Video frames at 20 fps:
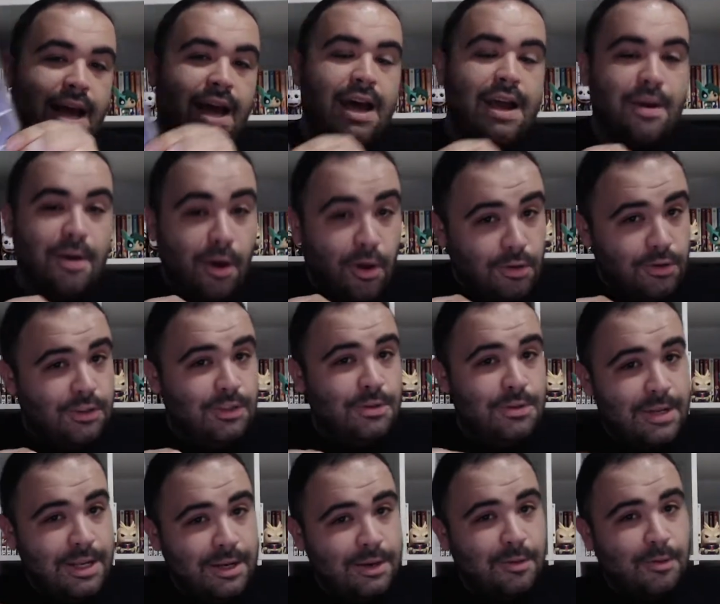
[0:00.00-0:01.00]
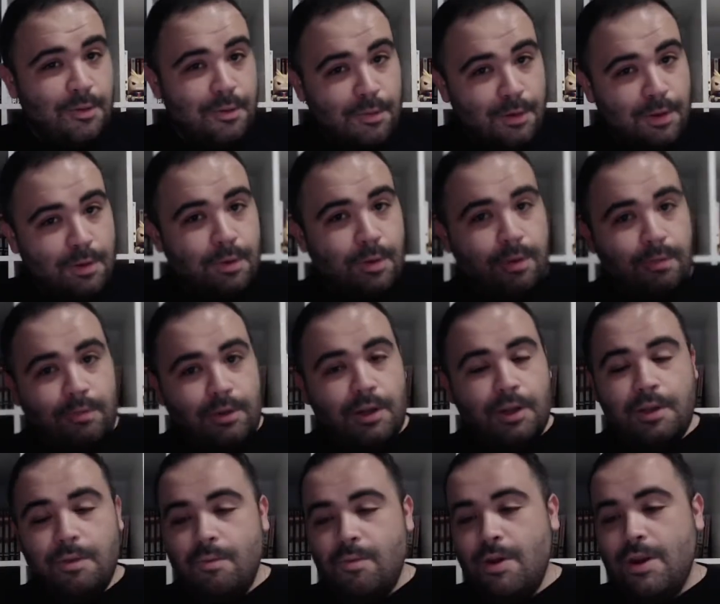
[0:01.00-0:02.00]
I also did a review on
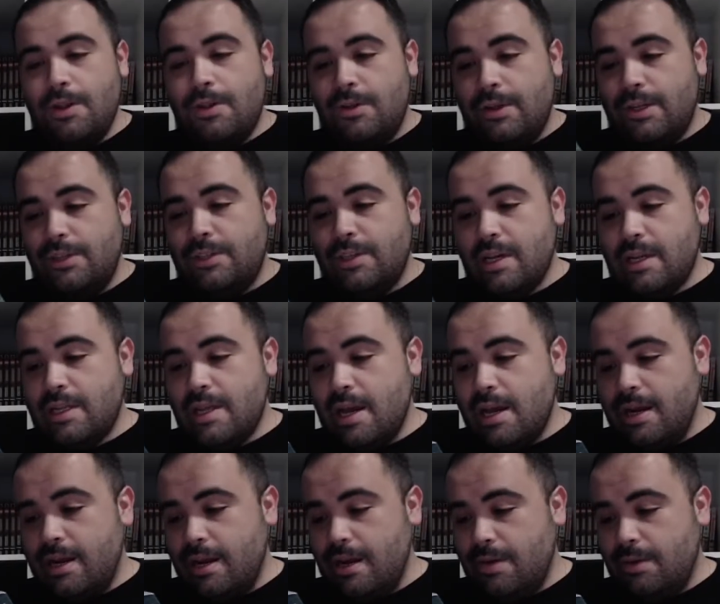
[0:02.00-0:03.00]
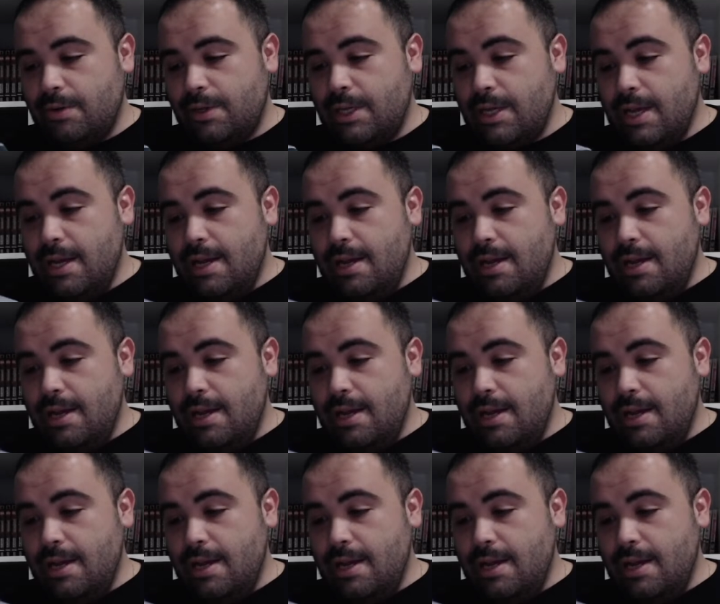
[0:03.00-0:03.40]
Volume one. You can check that out.